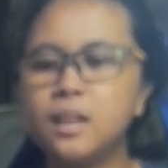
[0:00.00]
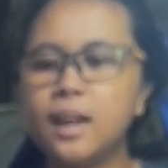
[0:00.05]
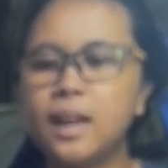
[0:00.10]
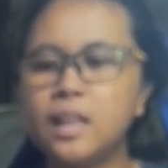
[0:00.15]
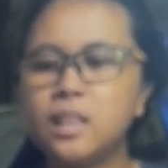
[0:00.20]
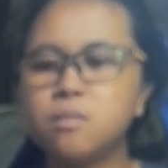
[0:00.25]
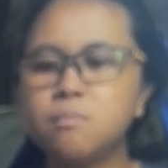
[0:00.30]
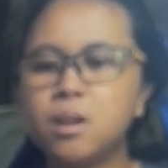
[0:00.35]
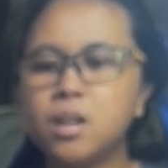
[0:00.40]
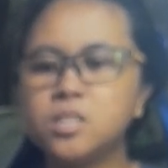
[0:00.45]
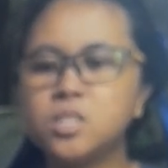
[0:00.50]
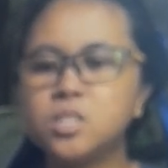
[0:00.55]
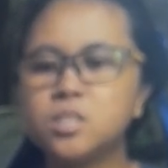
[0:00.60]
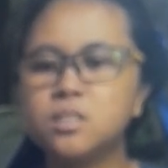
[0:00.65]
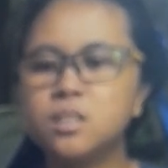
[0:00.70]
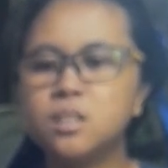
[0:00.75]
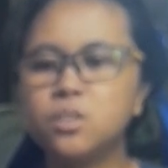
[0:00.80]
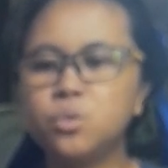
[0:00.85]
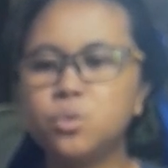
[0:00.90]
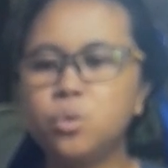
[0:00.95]
Eighth match,
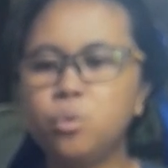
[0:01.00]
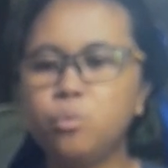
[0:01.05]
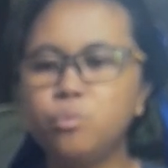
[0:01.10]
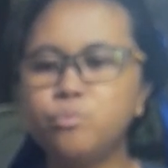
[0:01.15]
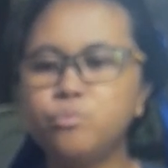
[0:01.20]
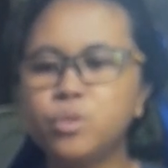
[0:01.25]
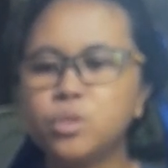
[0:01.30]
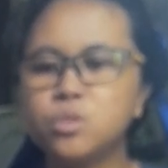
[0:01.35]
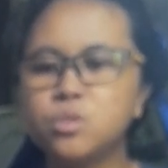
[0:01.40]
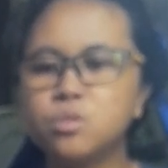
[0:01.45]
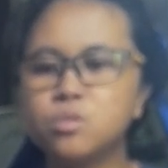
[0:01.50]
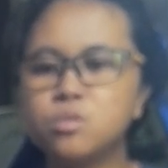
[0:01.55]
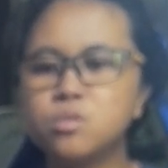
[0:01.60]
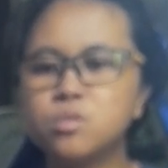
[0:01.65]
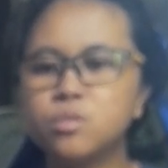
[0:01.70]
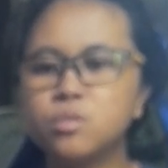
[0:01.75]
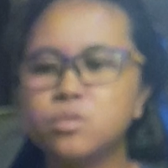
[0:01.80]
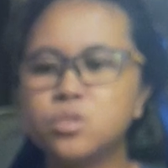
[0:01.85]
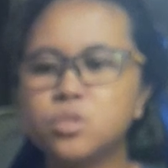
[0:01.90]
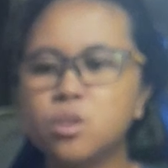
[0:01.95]
Gerudo
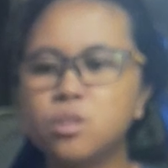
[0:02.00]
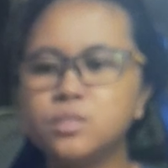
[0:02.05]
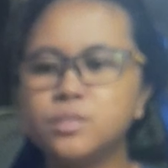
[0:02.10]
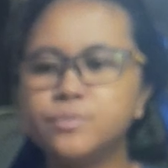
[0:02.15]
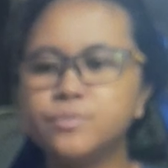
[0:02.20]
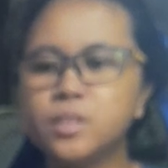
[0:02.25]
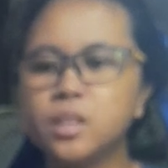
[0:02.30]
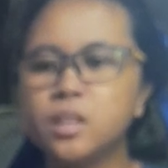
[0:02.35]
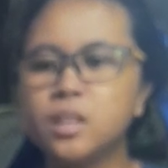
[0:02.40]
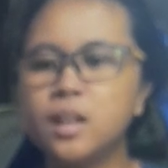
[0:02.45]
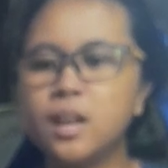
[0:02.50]
versus Sean.